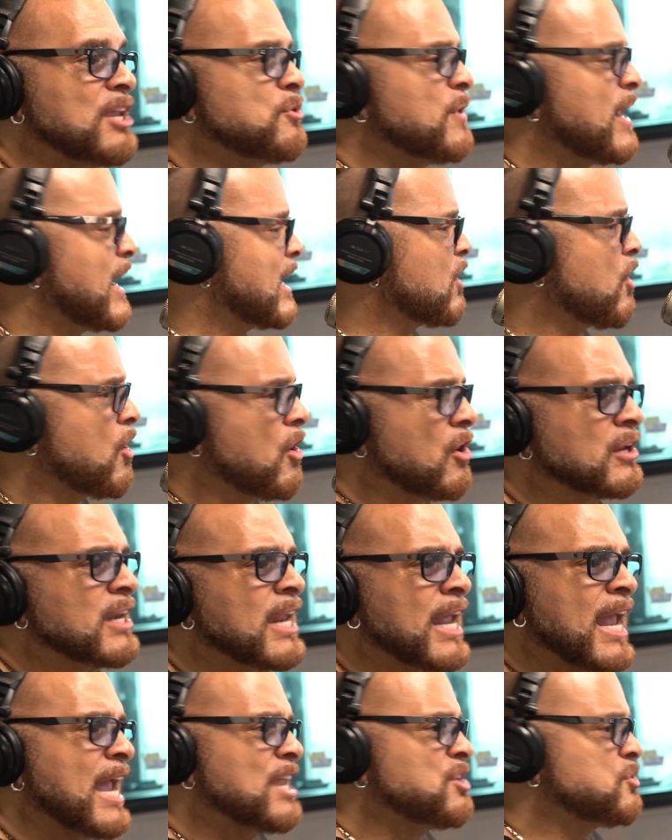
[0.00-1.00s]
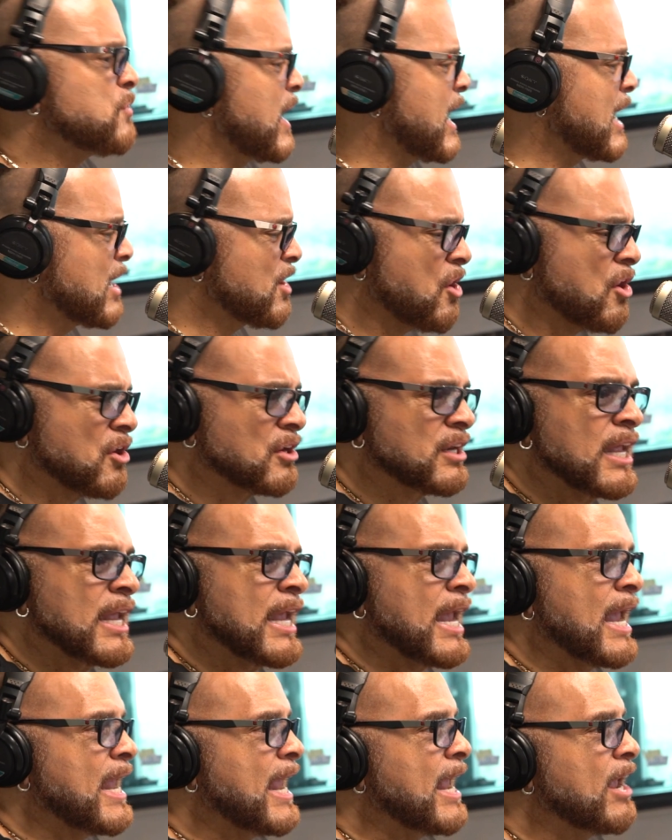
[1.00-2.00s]
And you hang on and you hang on
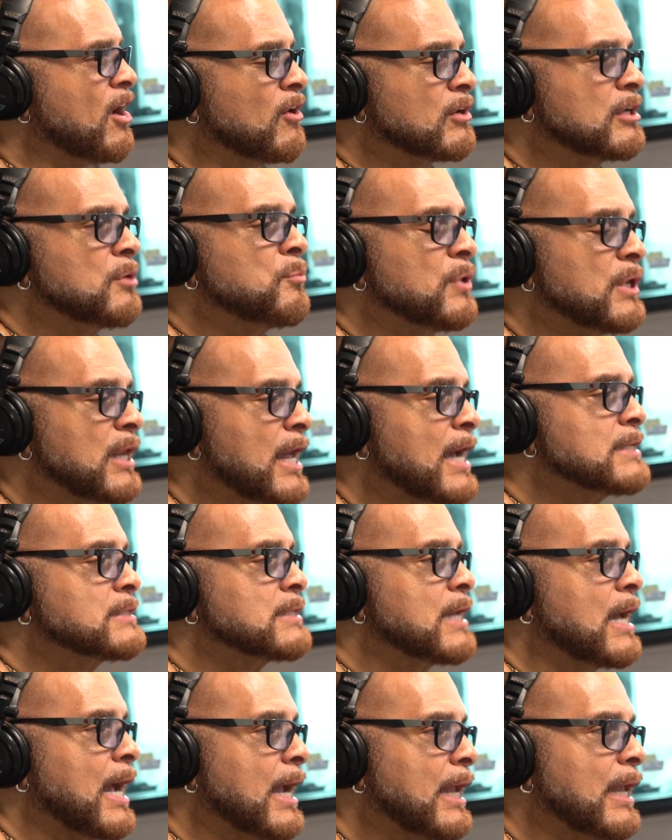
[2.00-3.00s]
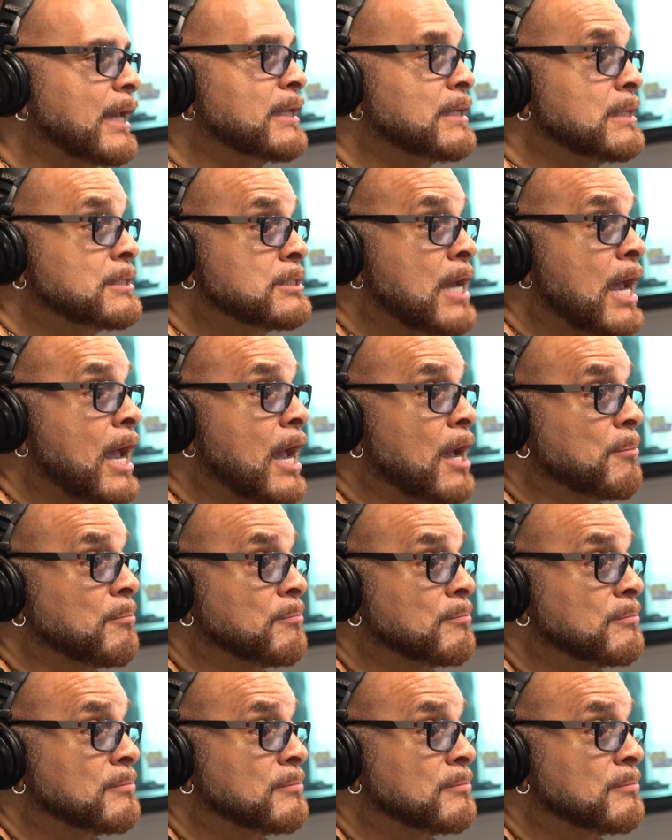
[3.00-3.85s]
and hang on, then realize I gotta get a job.